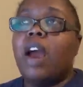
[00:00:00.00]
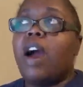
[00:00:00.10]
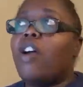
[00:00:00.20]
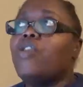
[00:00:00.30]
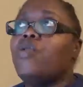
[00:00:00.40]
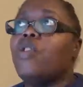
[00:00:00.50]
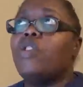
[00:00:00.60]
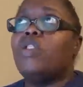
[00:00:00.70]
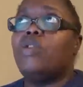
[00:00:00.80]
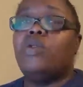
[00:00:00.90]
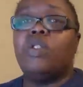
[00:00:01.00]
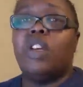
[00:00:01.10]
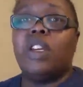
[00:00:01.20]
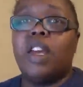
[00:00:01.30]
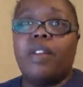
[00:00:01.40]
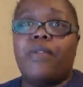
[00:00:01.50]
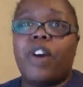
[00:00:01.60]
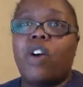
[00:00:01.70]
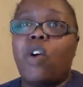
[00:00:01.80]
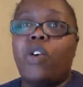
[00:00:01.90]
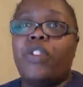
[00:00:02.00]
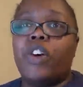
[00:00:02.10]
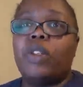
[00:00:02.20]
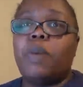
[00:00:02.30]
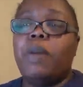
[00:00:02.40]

How are you going to get in front of all